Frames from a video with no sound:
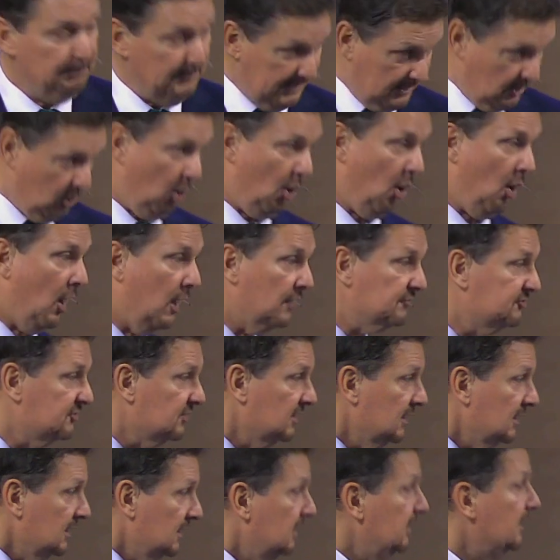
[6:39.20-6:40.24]

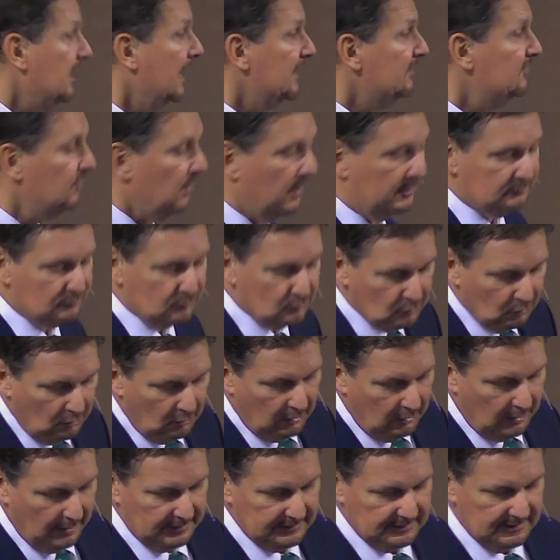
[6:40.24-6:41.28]
because he had done
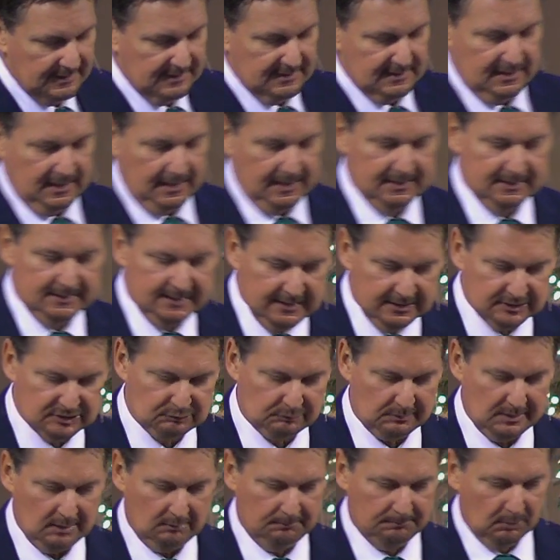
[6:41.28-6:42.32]
good in
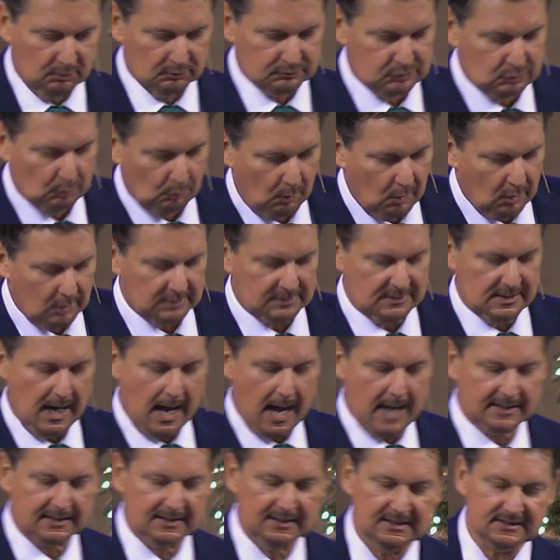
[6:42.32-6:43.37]
Israel, both toward
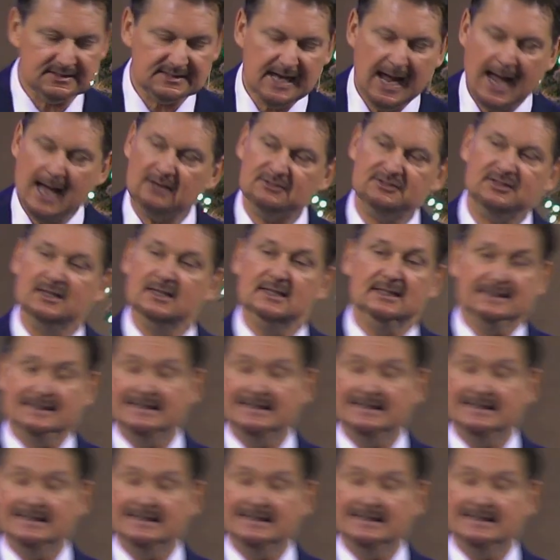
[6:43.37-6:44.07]
God and his house.